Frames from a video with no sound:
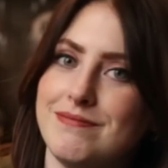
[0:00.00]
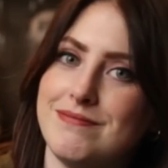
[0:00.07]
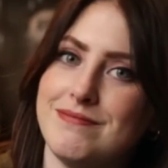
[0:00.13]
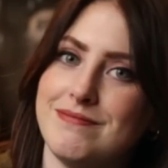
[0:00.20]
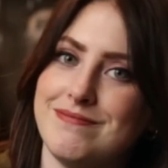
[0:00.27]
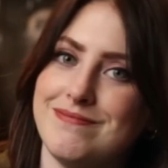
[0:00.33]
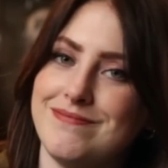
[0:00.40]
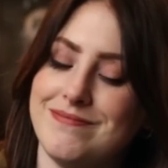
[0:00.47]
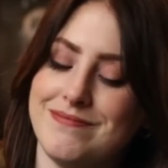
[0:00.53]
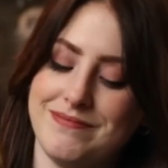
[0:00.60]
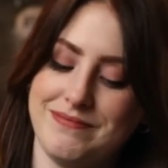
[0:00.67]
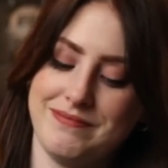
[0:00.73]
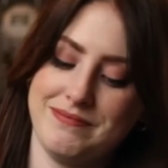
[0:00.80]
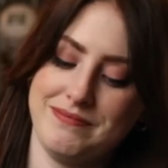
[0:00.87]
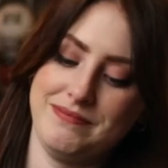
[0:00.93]

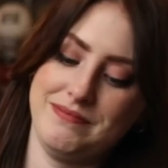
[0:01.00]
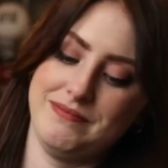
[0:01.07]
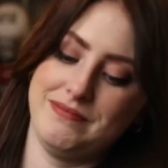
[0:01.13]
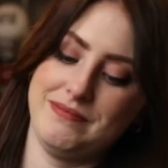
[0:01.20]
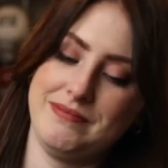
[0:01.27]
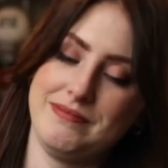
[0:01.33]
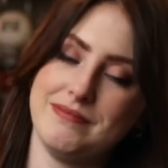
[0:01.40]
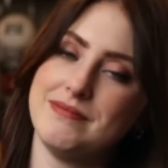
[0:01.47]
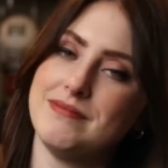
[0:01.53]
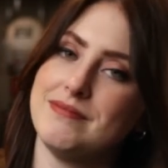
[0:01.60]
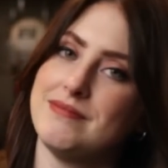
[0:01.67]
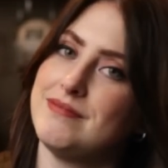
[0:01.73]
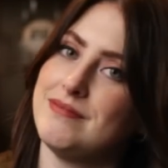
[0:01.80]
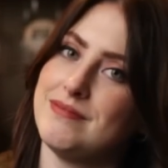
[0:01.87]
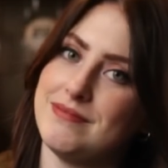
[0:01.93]

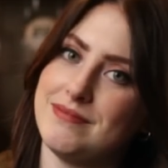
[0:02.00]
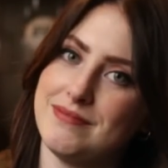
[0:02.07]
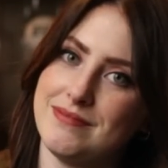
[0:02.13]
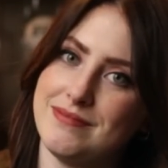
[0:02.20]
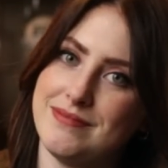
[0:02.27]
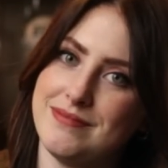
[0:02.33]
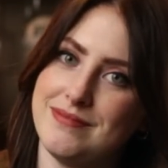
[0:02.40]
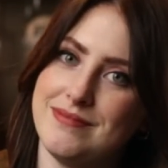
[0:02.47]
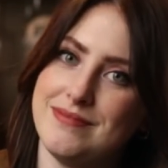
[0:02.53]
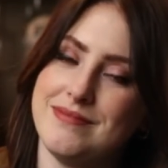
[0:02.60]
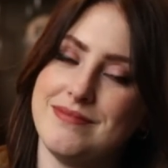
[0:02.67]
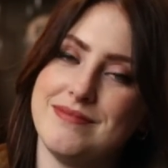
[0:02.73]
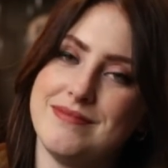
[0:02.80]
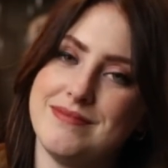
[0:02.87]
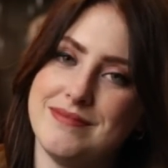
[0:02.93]

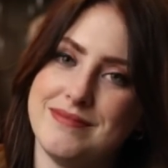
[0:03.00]
This person isn't speaking.